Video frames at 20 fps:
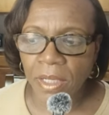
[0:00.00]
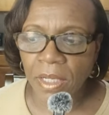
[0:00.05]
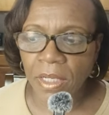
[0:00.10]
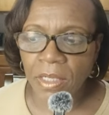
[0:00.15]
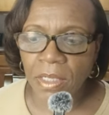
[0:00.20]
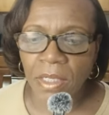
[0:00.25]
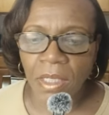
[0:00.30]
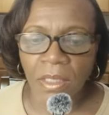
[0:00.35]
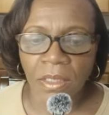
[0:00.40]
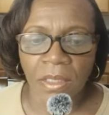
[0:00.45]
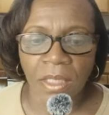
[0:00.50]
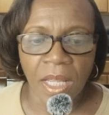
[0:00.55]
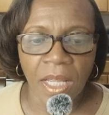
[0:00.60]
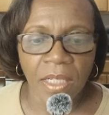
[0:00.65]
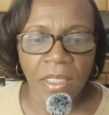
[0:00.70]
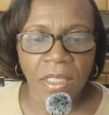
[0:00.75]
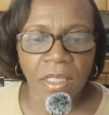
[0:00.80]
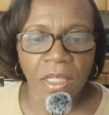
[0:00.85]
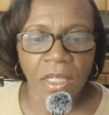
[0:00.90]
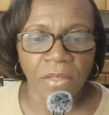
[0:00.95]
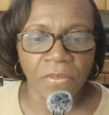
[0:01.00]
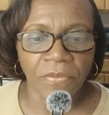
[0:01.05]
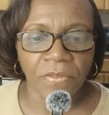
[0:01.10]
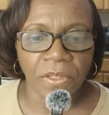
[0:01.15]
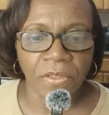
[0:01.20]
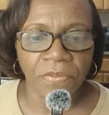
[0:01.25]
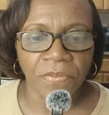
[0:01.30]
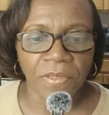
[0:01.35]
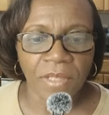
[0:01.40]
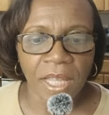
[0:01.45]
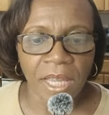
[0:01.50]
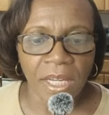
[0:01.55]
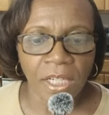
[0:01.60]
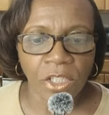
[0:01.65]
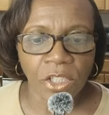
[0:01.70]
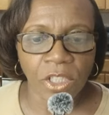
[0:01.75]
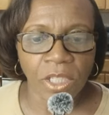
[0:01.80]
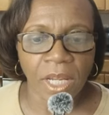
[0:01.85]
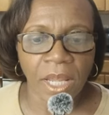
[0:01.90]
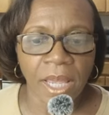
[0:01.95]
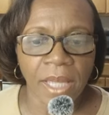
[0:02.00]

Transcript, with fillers: is the lust of the flesh